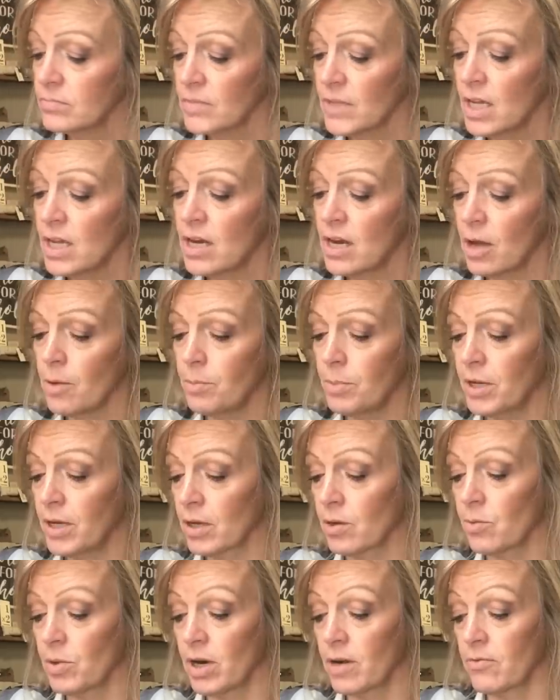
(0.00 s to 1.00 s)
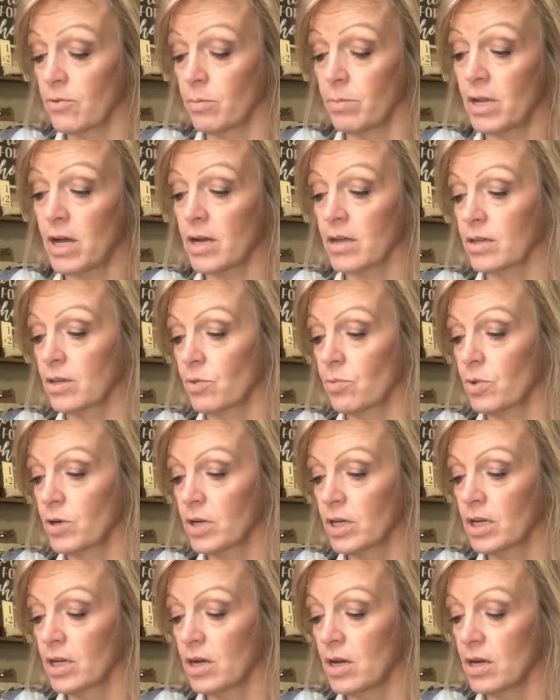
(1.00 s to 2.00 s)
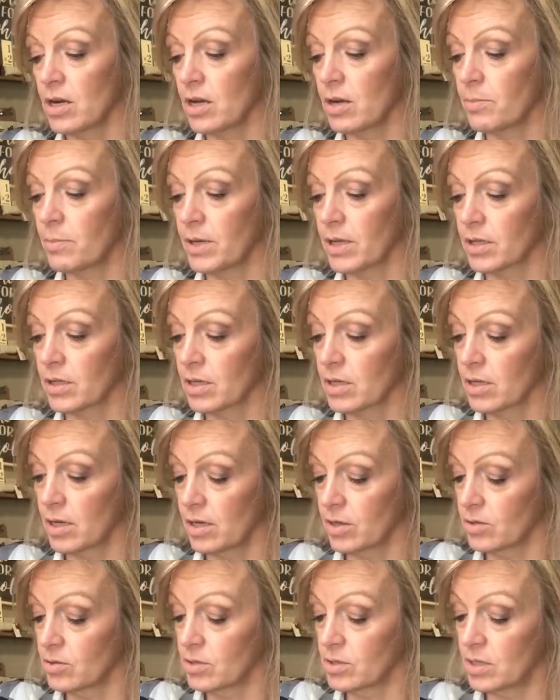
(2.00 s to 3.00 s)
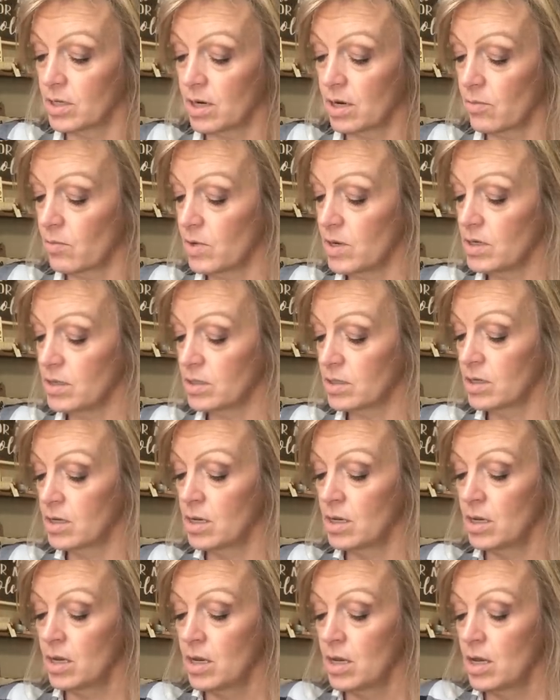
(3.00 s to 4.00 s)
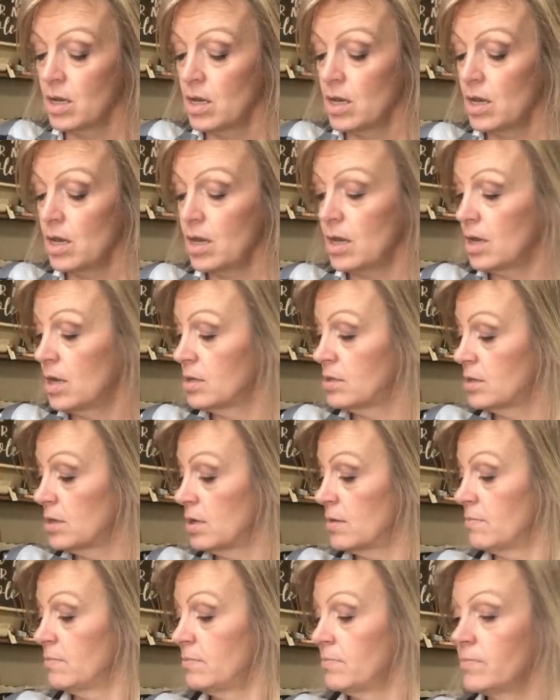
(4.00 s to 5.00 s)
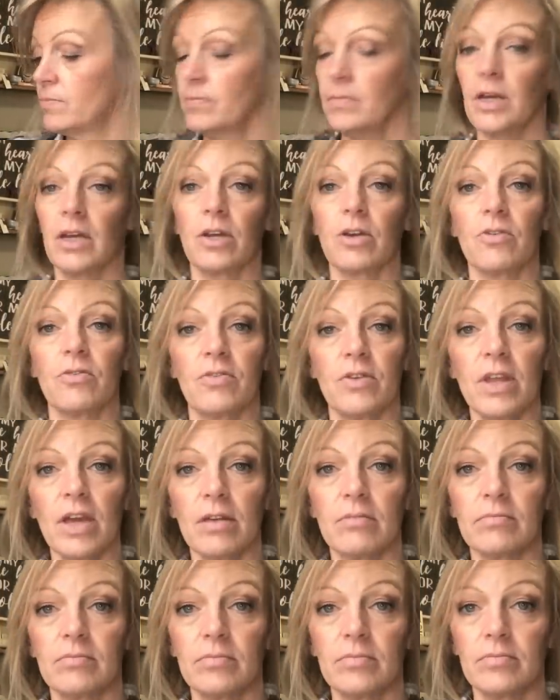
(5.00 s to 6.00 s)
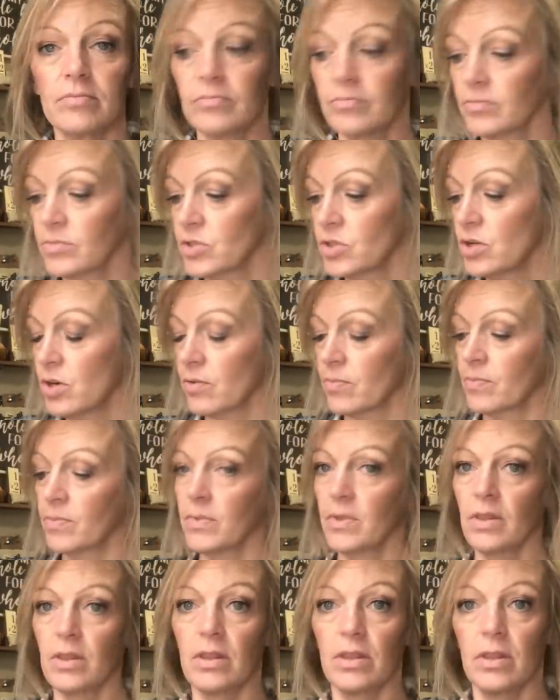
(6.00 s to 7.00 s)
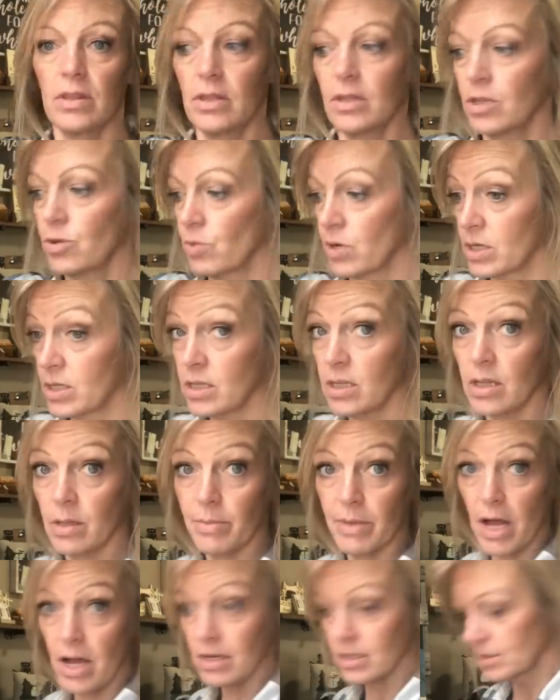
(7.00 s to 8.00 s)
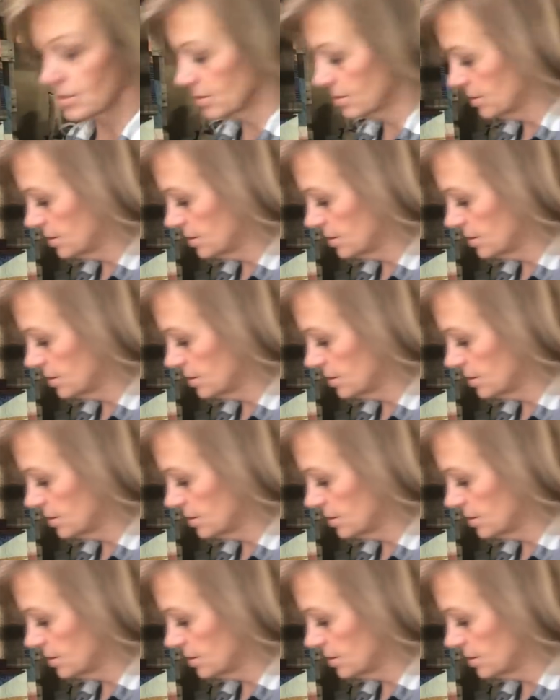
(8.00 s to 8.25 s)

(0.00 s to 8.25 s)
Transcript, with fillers: and I'll pick whatever block they're working on. I'll pick the colors that I want and, um, and go for that. So you wanna see the blocks?